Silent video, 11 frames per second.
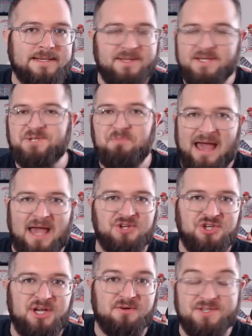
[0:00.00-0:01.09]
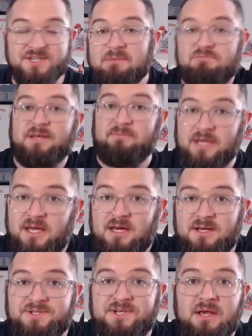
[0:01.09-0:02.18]
this past year, simply
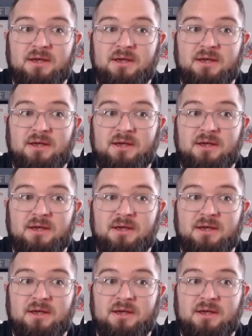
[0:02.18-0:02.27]
because